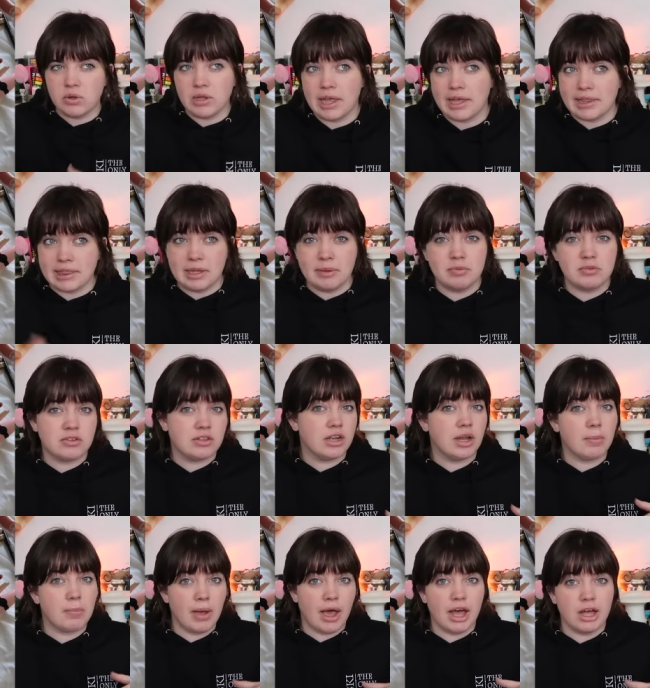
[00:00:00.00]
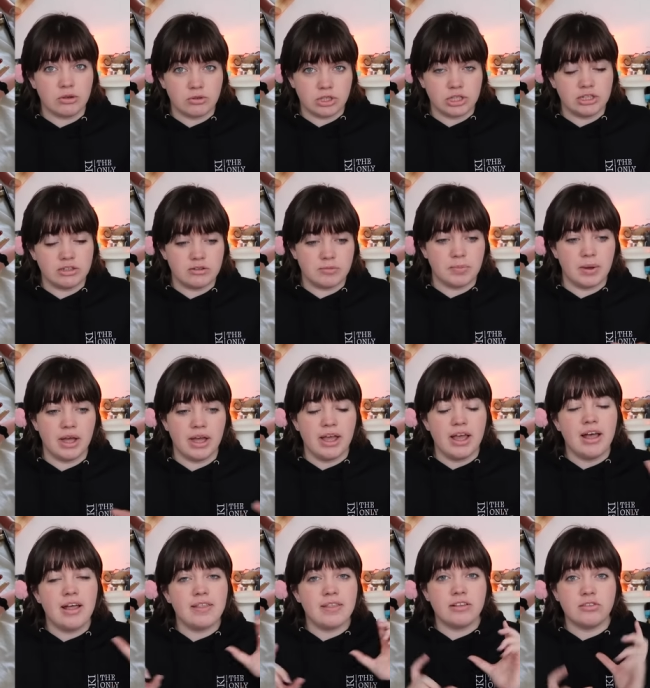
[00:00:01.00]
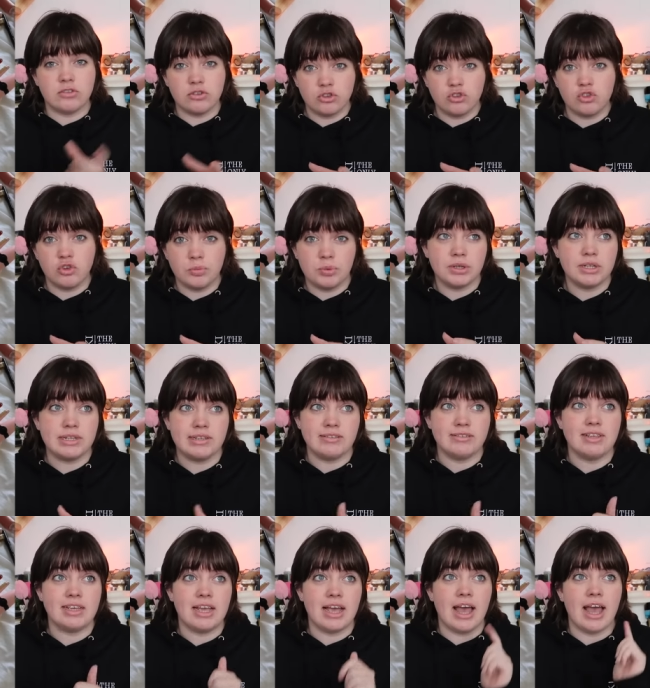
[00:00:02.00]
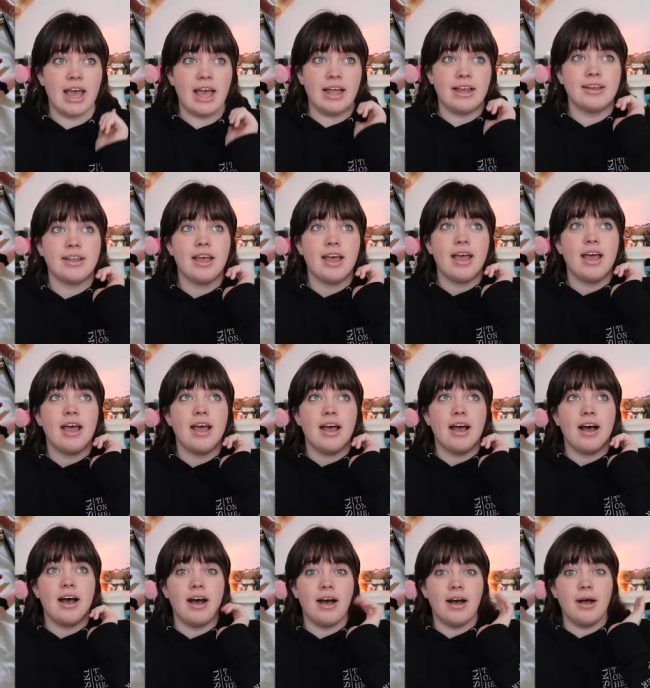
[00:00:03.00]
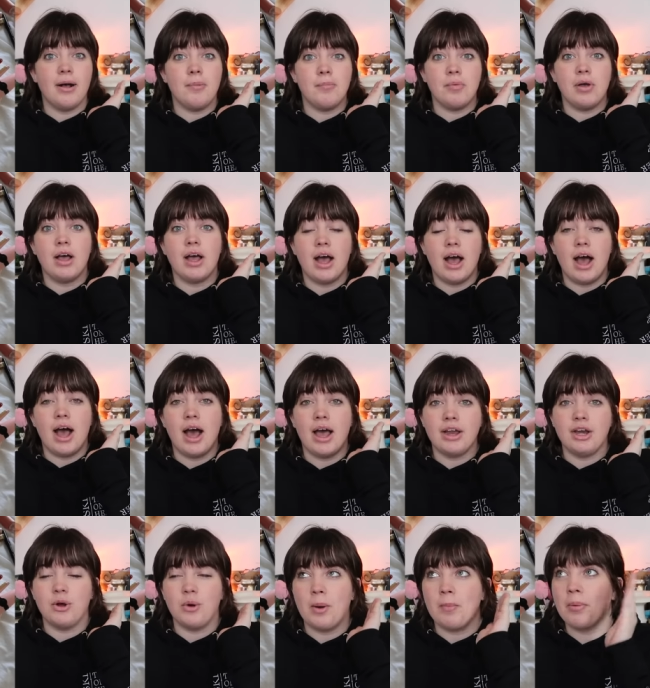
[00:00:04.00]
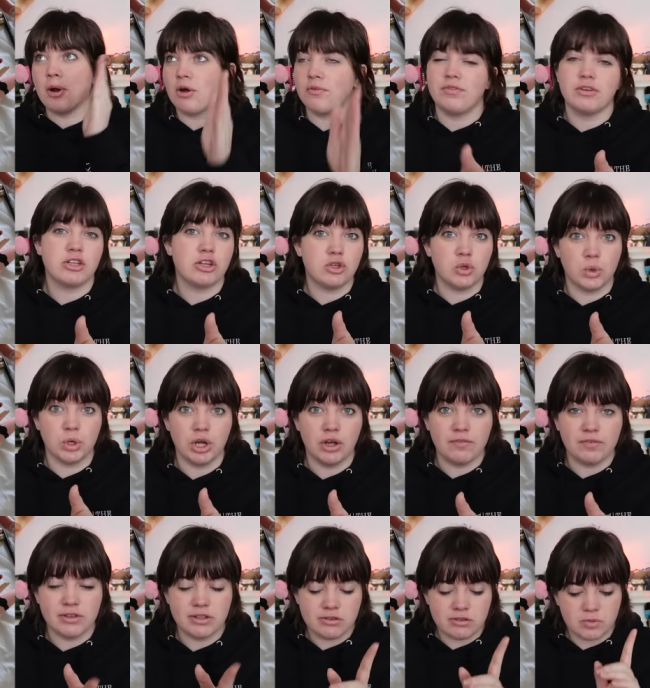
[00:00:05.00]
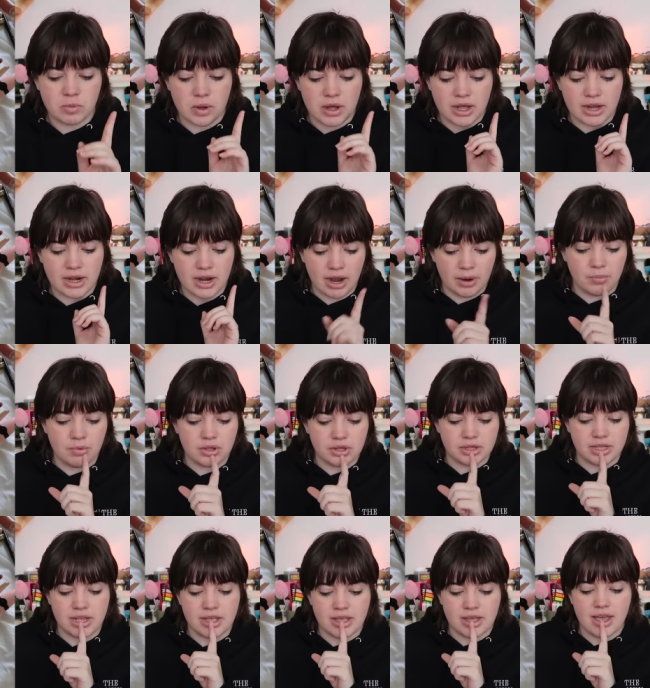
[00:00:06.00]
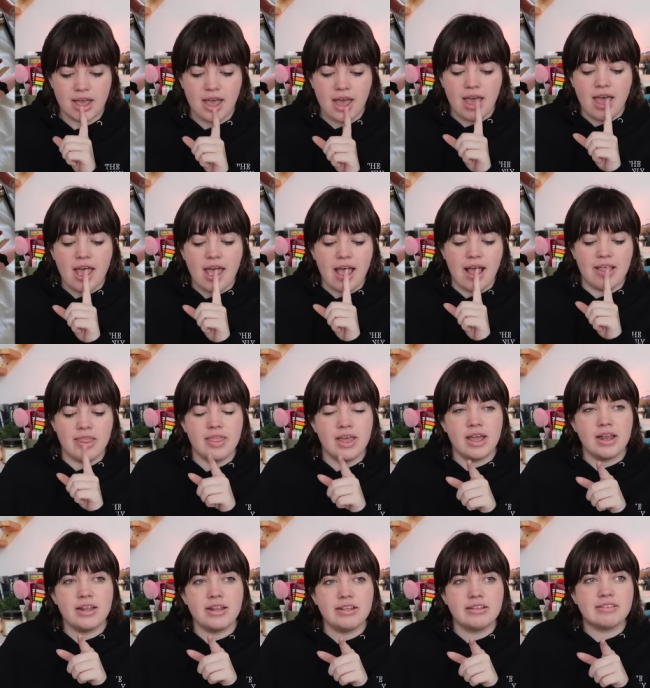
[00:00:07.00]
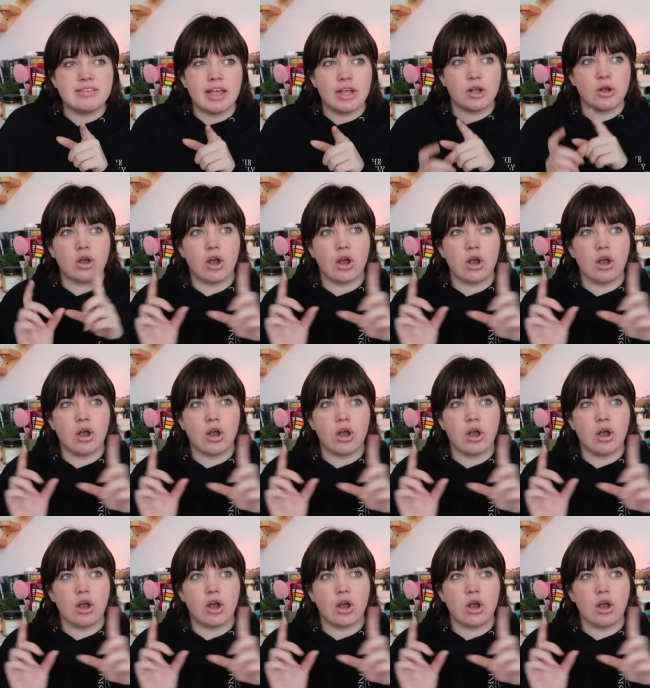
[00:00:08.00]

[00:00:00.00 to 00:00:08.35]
or like lipstick pouches, but these are super easy. And um, I know a perfect tutorial for this one, I will link it. And then these like